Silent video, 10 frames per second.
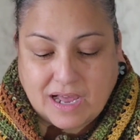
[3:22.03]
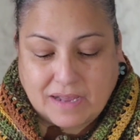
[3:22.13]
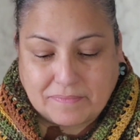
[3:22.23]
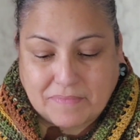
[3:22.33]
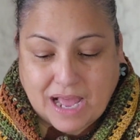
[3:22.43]

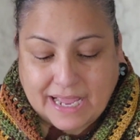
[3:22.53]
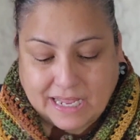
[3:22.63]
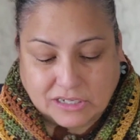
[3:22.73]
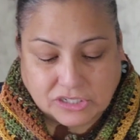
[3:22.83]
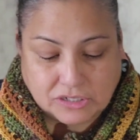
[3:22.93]
I
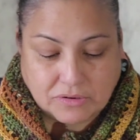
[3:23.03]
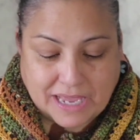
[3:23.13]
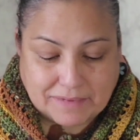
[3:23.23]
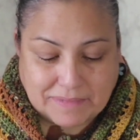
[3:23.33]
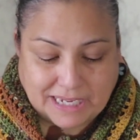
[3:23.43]
also
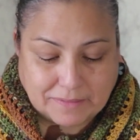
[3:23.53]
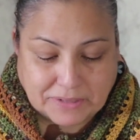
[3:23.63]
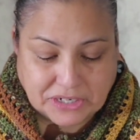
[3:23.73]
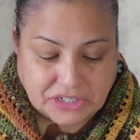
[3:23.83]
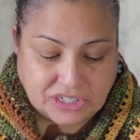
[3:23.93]
had made a
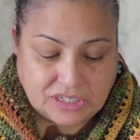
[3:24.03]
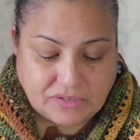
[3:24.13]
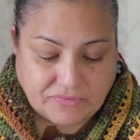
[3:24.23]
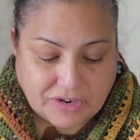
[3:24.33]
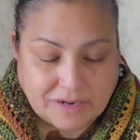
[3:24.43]

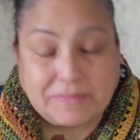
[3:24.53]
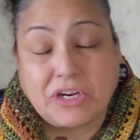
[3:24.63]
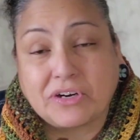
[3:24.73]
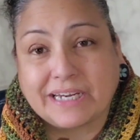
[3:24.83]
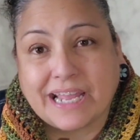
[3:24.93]
purchase from
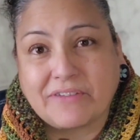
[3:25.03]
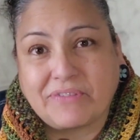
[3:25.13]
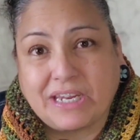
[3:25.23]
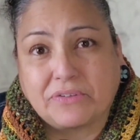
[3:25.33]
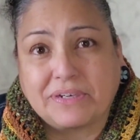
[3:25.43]
Yarn
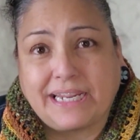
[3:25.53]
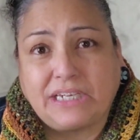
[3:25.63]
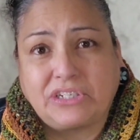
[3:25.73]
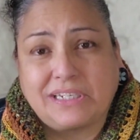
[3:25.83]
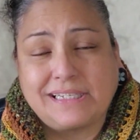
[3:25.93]
Cafe
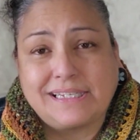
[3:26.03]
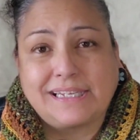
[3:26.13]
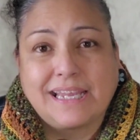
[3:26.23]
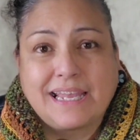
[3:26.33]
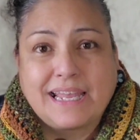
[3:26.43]

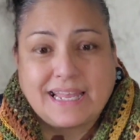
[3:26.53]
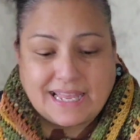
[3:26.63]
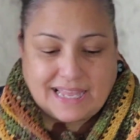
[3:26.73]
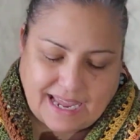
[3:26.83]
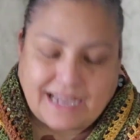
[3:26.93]
Creations.
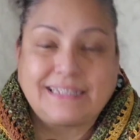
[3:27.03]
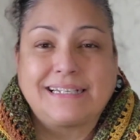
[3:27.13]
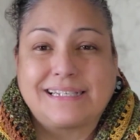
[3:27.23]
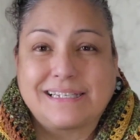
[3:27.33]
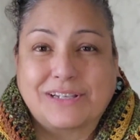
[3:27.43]
And
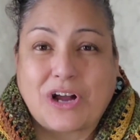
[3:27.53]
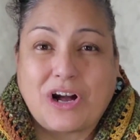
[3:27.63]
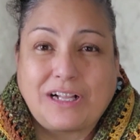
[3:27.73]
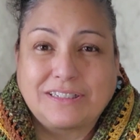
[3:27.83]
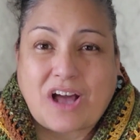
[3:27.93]
this is
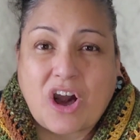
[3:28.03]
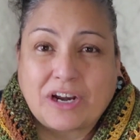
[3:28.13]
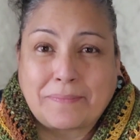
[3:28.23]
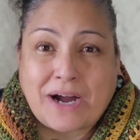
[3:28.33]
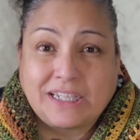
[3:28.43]
called
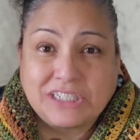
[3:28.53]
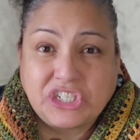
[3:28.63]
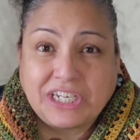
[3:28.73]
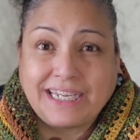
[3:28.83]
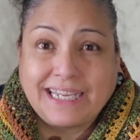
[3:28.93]

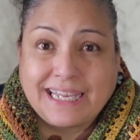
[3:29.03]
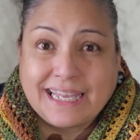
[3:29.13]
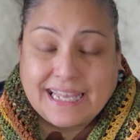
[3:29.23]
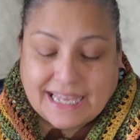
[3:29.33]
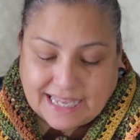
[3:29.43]
Automology.
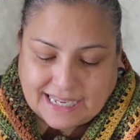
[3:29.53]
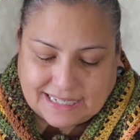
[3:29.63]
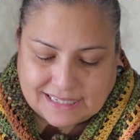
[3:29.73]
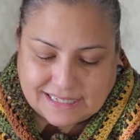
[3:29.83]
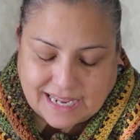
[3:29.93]

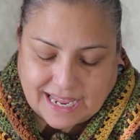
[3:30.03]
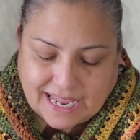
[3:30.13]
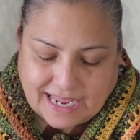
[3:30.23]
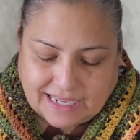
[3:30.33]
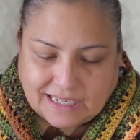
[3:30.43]
It is
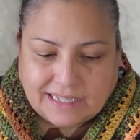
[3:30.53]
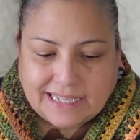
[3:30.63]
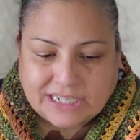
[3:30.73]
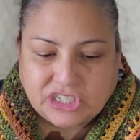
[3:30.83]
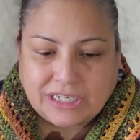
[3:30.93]
a
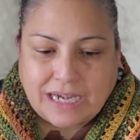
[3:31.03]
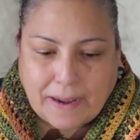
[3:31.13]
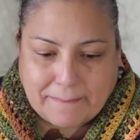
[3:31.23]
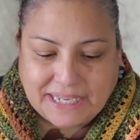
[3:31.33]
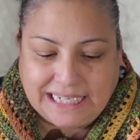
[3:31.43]

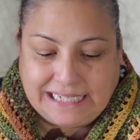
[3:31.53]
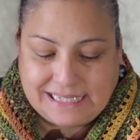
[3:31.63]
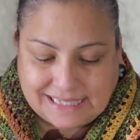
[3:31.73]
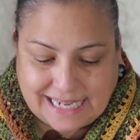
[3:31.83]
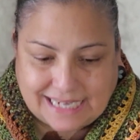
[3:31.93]
collection mini
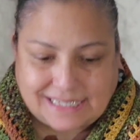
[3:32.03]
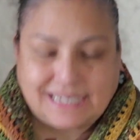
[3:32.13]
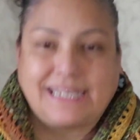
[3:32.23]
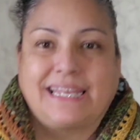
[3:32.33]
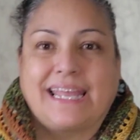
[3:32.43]

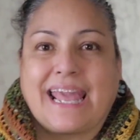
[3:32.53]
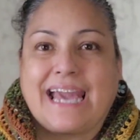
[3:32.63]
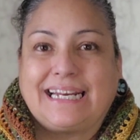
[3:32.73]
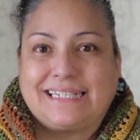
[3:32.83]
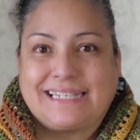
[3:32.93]
set.
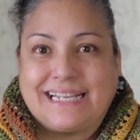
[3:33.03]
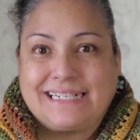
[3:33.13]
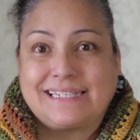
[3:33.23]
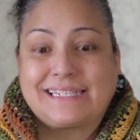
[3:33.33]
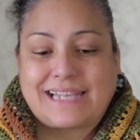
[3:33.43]
And it's
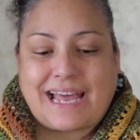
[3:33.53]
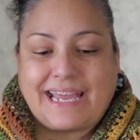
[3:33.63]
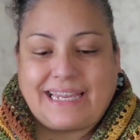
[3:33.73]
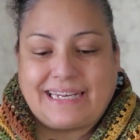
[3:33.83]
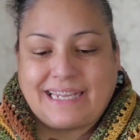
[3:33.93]

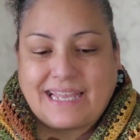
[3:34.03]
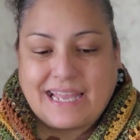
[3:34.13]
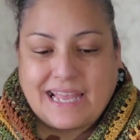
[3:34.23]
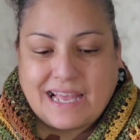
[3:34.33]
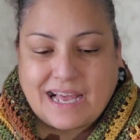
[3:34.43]
inside
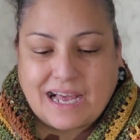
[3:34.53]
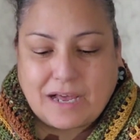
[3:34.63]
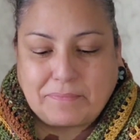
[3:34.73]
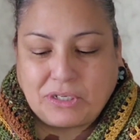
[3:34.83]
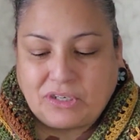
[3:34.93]

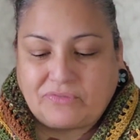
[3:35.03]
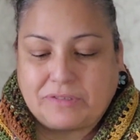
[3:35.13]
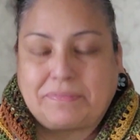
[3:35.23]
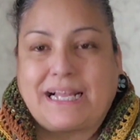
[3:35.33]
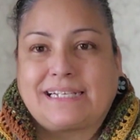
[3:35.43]
a
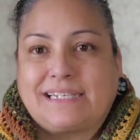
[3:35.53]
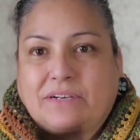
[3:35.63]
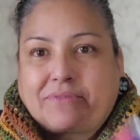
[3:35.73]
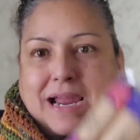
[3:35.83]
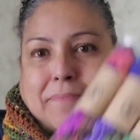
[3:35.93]
beautiful
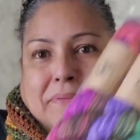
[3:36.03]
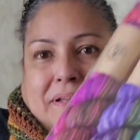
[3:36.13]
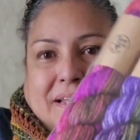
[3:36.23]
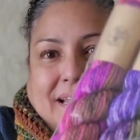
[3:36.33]
plastic wrap.